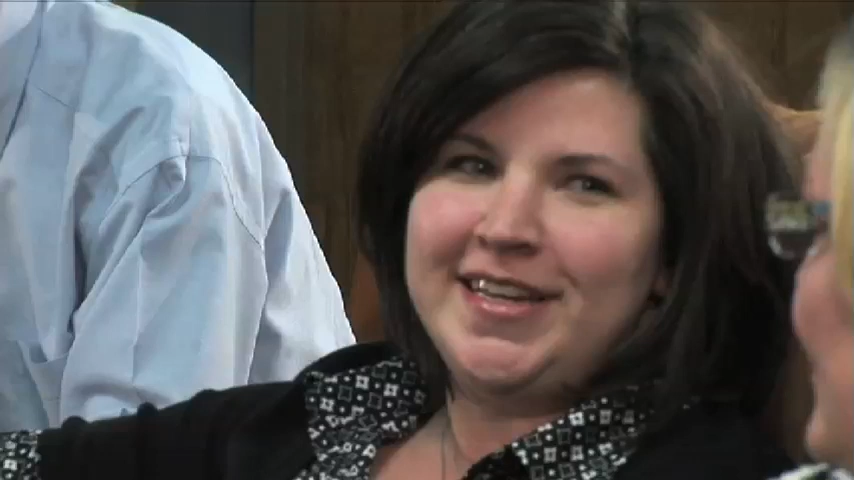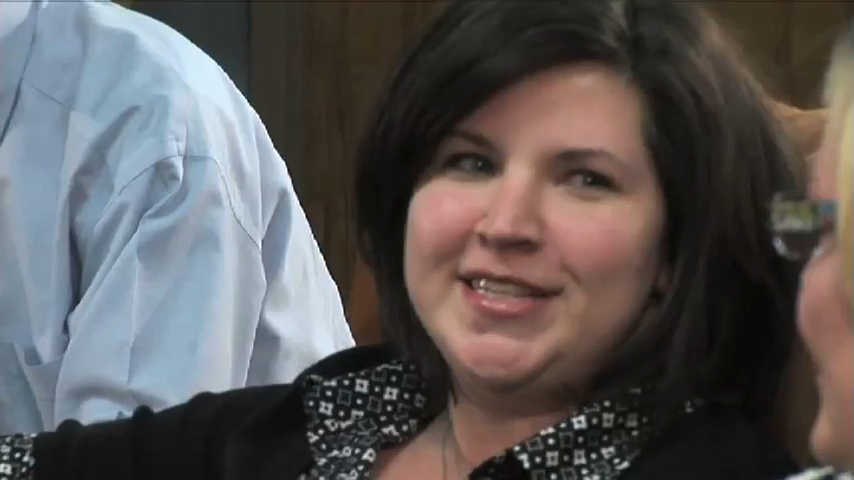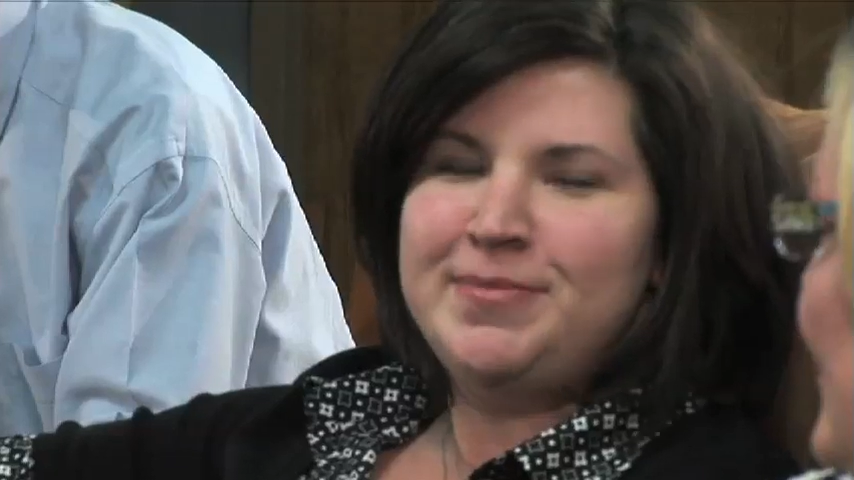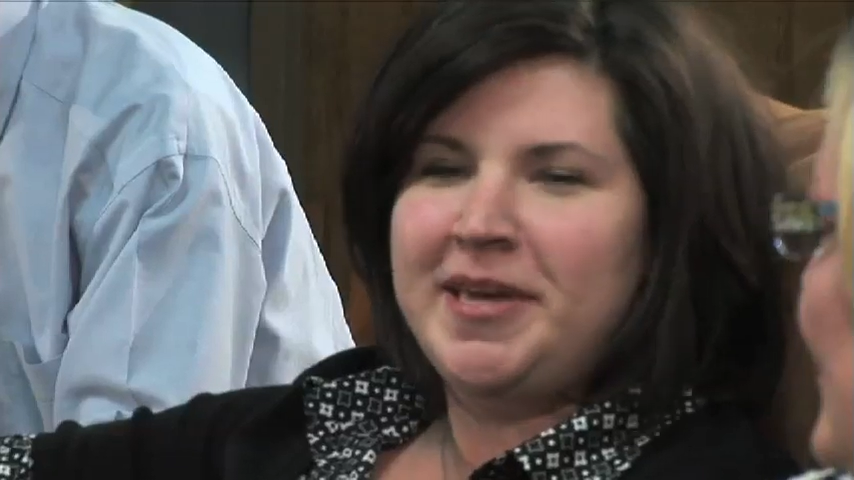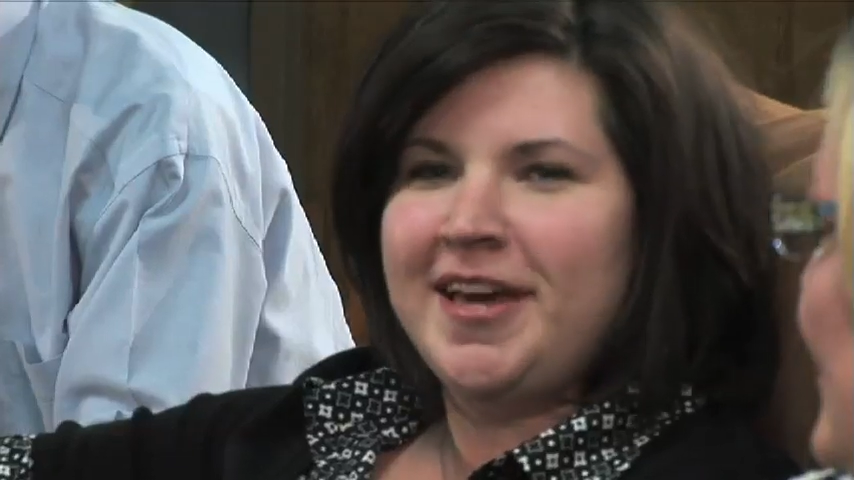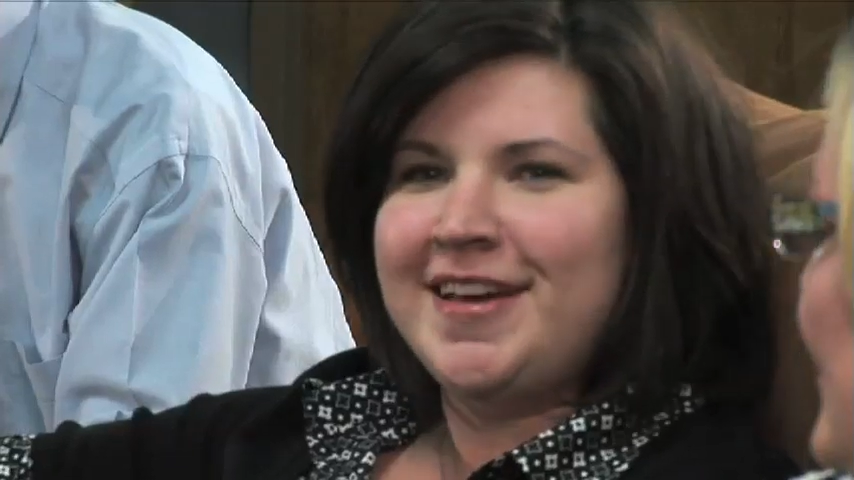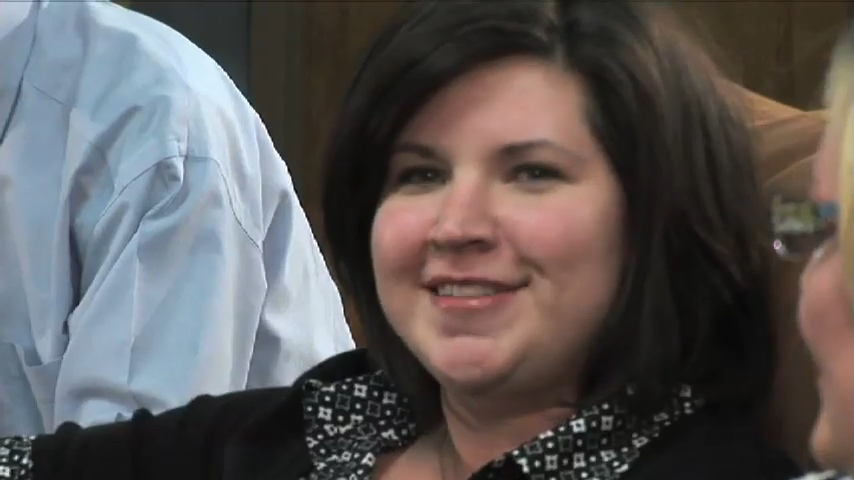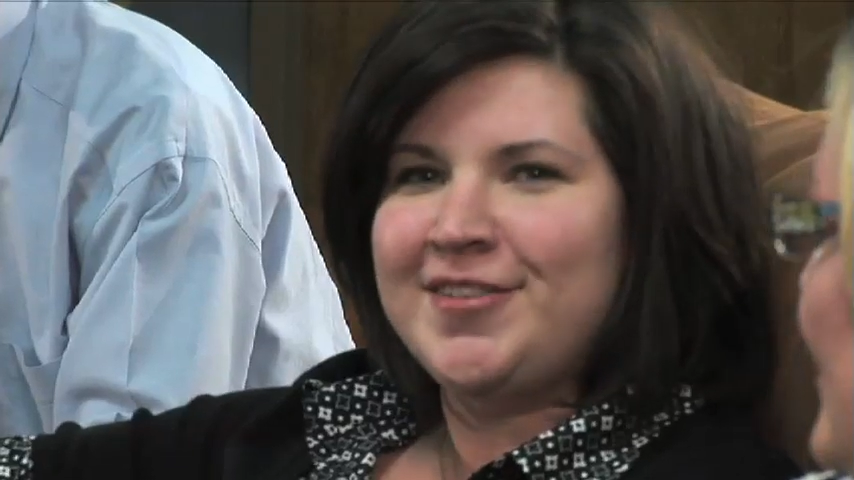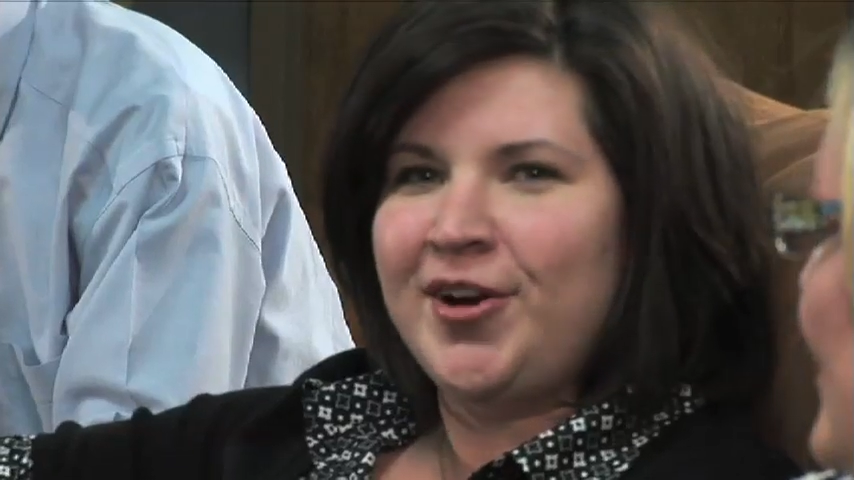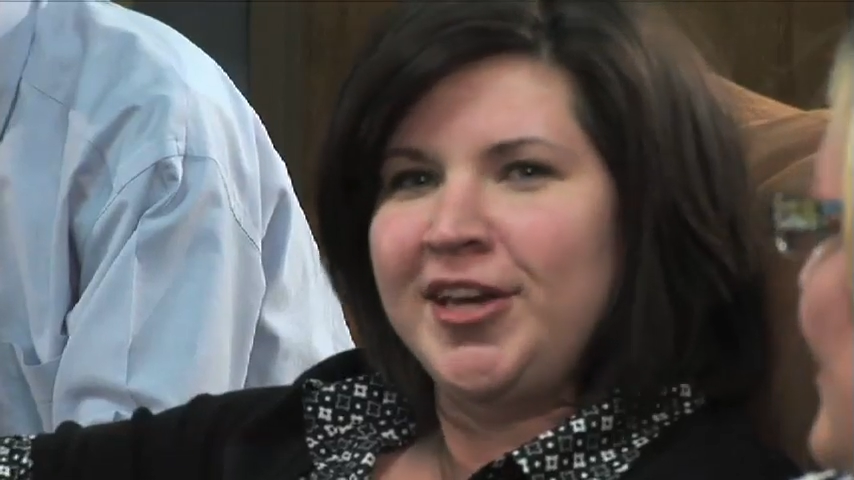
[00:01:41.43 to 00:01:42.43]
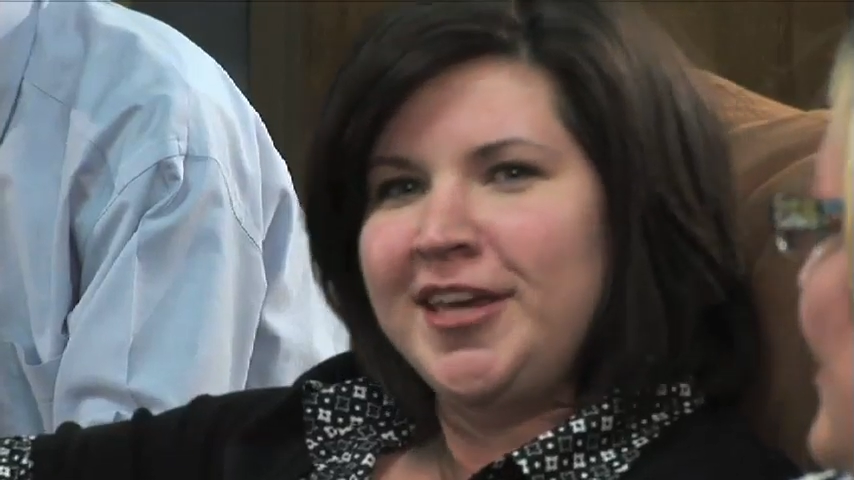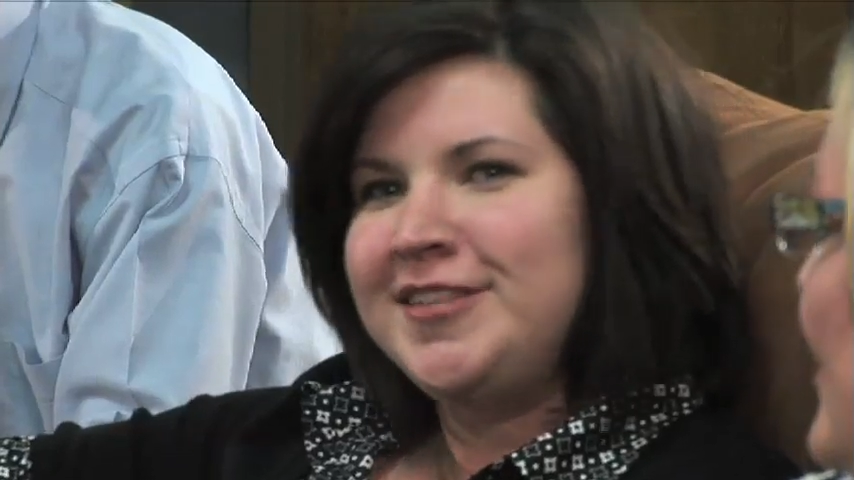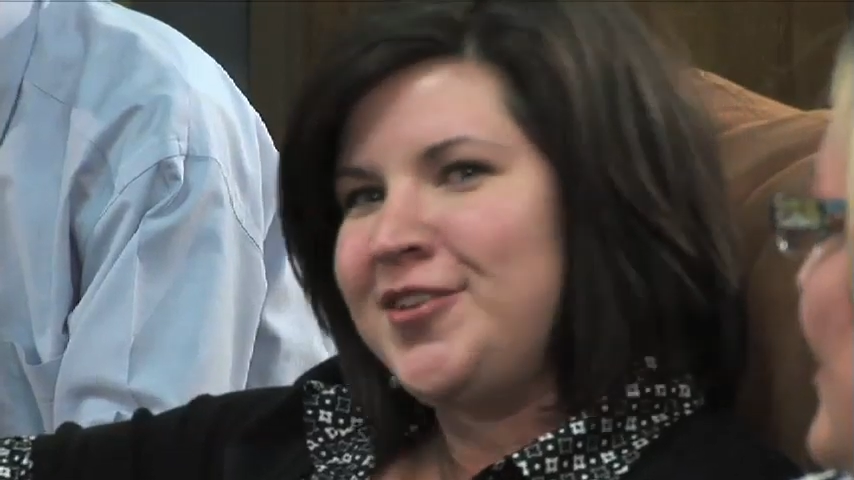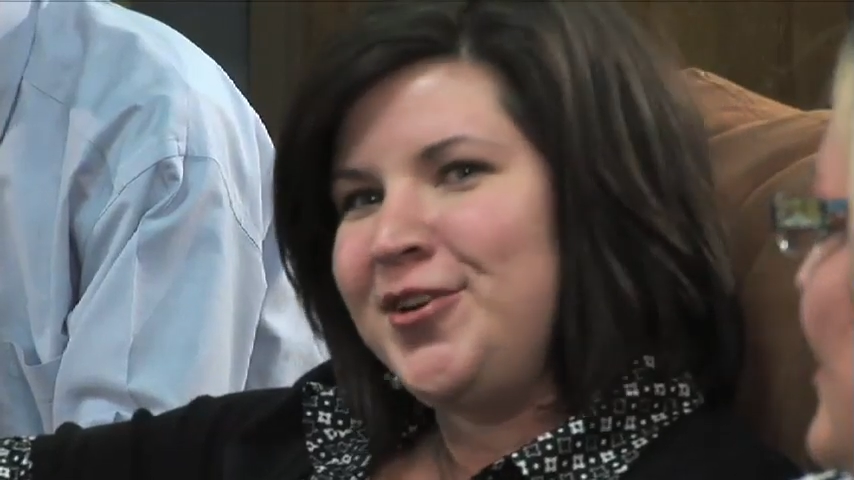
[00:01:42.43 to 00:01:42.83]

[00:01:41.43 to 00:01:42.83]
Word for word: It's because our kids are